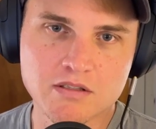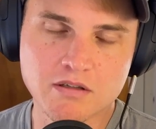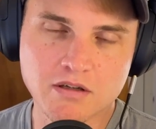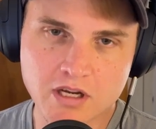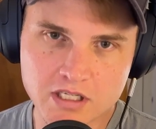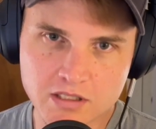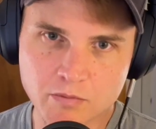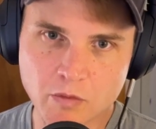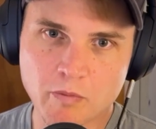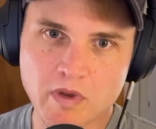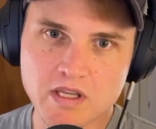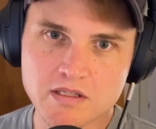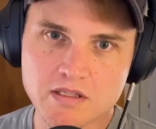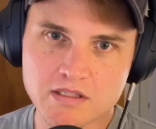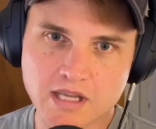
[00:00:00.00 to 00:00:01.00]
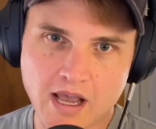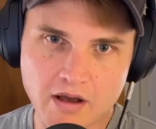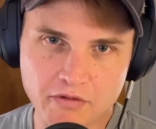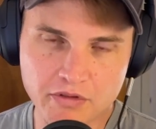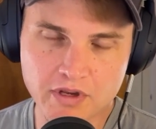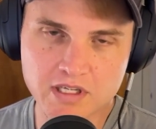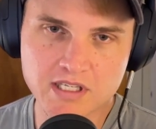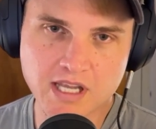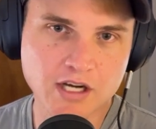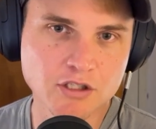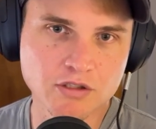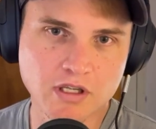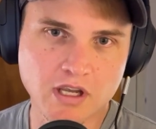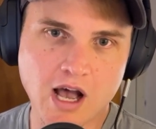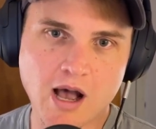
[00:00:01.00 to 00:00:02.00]
their customer bases, how things
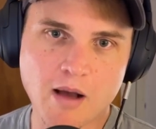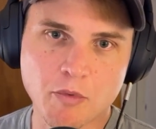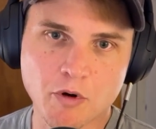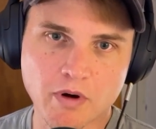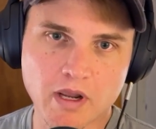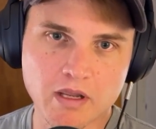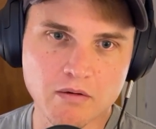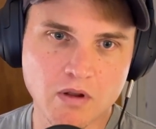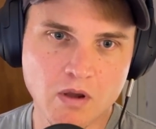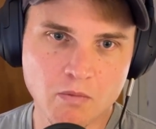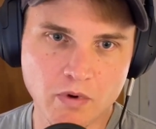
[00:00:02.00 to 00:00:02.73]
actually operate,